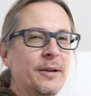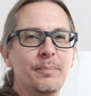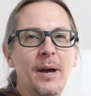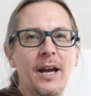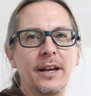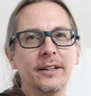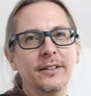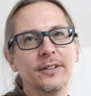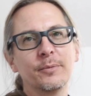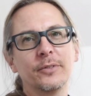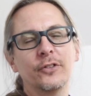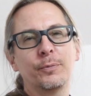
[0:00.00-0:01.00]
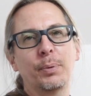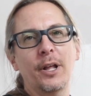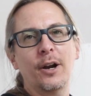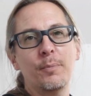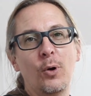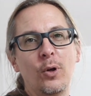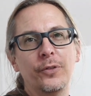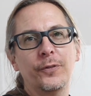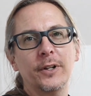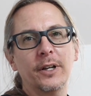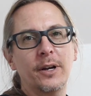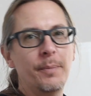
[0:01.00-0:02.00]
up my splitter mold
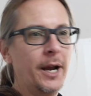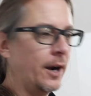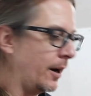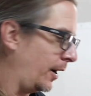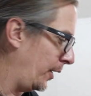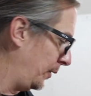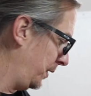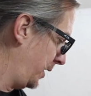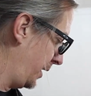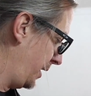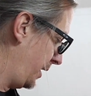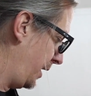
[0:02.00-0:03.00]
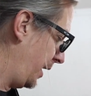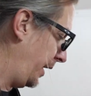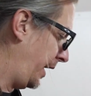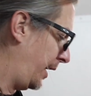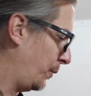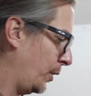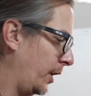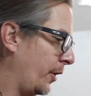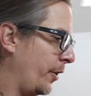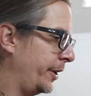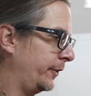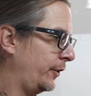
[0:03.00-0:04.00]
for the Camaro, and we're
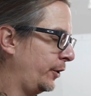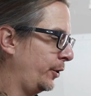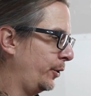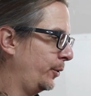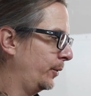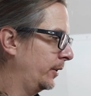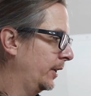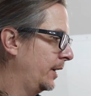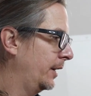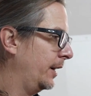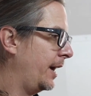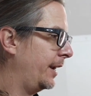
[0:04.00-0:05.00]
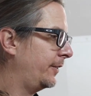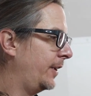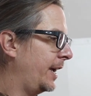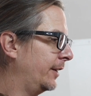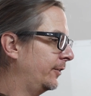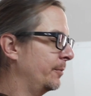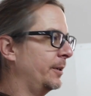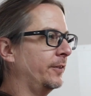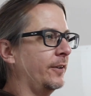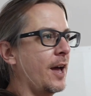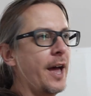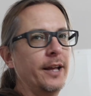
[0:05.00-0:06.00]
going to kind of take some
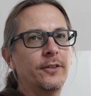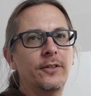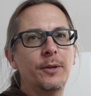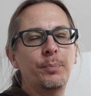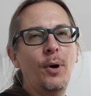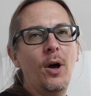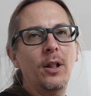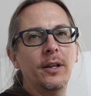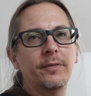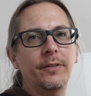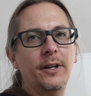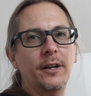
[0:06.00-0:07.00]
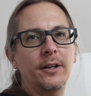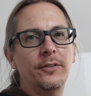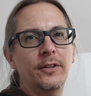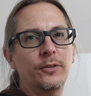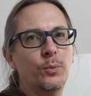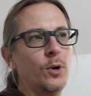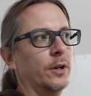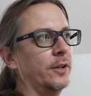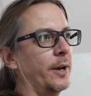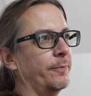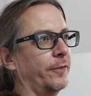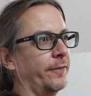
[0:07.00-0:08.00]
designs that Paul at Veris has worked
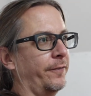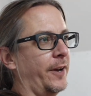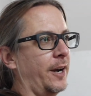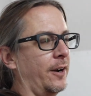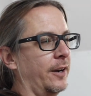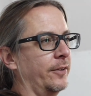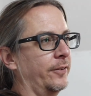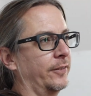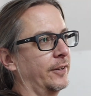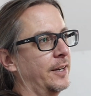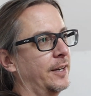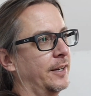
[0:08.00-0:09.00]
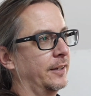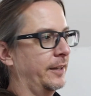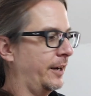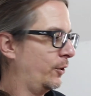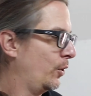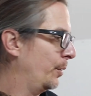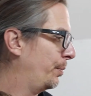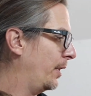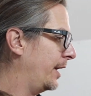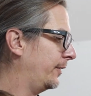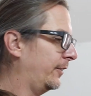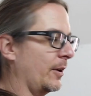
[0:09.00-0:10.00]
up for Ferris that
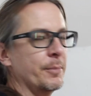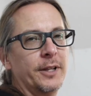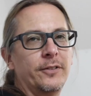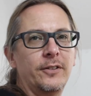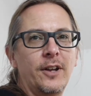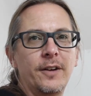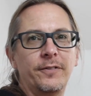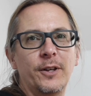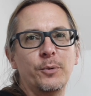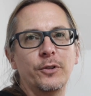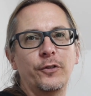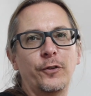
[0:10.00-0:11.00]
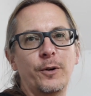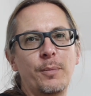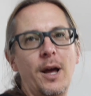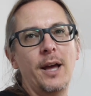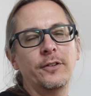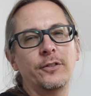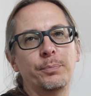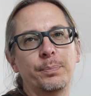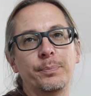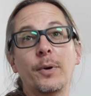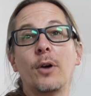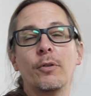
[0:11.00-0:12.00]
incorporates some of the stuff that was for my
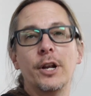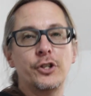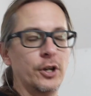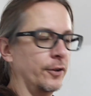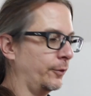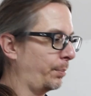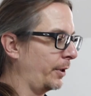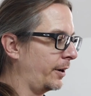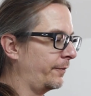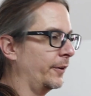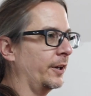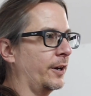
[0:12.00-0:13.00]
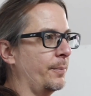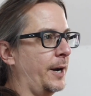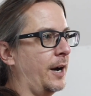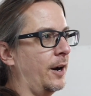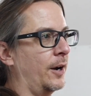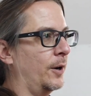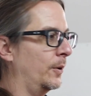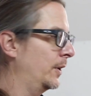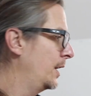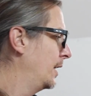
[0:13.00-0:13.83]
original splitter for the Camaro,